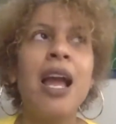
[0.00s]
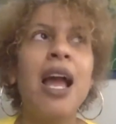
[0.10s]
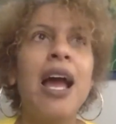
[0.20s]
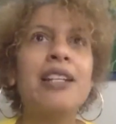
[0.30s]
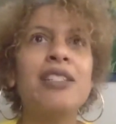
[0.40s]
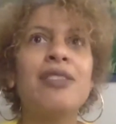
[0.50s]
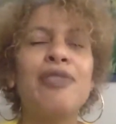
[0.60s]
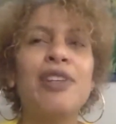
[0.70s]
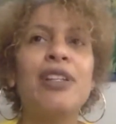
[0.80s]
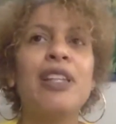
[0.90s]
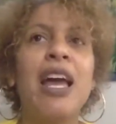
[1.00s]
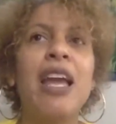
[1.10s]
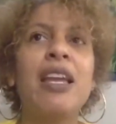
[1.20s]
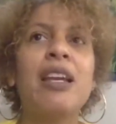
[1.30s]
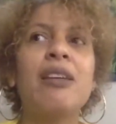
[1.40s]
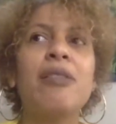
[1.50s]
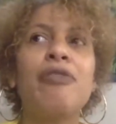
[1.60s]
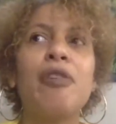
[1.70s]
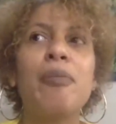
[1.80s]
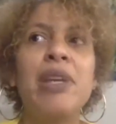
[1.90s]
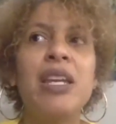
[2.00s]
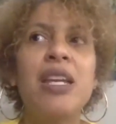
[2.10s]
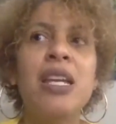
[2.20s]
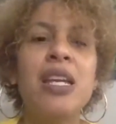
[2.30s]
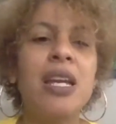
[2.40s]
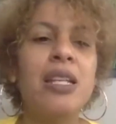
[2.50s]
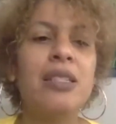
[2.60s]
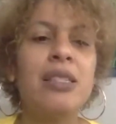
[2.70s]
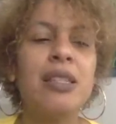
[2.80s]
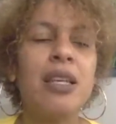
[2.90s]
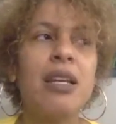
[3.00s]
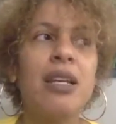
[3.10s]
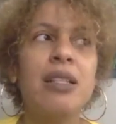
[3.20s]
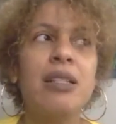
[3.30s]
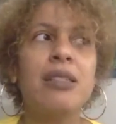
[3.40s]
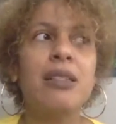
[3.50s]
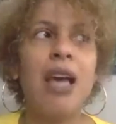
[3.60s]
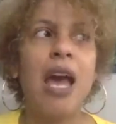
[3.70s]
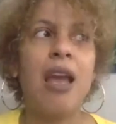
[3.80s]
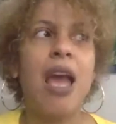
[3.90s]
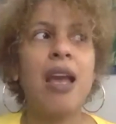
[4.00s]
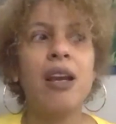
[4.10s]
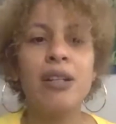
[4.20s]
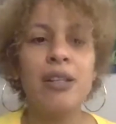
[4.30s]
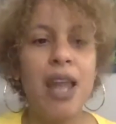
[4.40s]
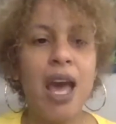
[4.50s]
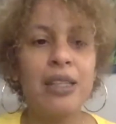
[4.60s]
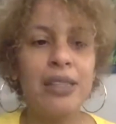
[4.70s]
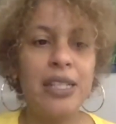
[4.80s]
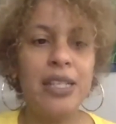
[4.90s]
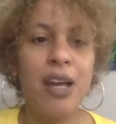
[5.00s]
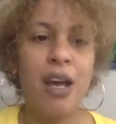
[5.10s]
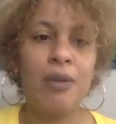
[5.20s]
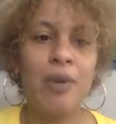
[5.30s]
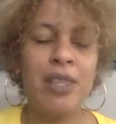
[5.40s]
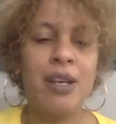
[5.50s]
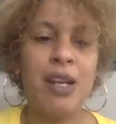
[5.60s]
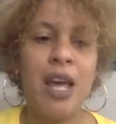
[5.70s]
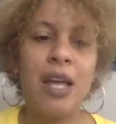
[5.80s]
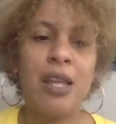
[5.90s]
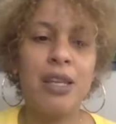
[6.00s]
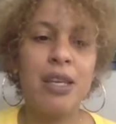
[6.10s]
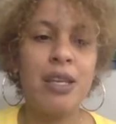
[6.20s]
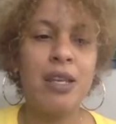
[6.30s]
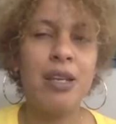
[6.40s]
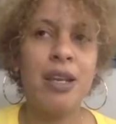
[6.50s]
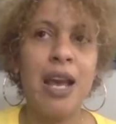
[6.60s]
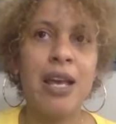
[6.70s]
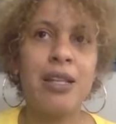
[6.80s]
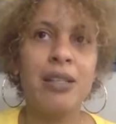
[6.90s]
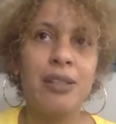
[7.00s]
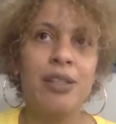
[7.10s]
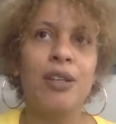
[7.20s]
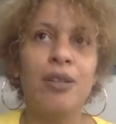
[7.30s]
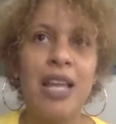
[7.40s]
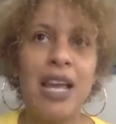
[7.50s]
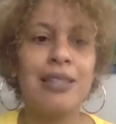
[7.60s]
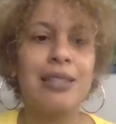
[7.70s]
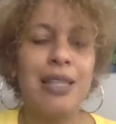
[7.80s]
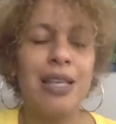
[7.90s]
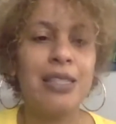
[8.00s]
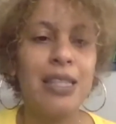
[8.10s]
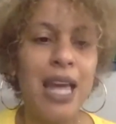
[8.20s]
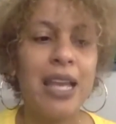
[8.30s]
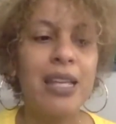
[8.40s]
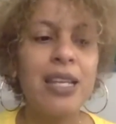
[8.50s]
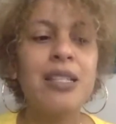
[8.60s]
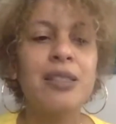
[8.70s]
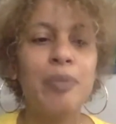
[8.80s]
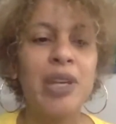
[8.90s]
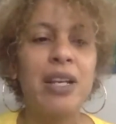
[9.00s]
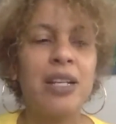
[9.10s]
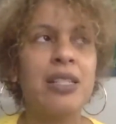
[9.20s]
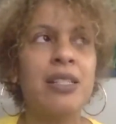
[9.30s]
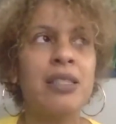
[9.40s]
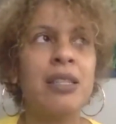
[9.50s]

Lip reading: I just feel like for me, I could not lean on whether or not he had, like tells it like it is, because,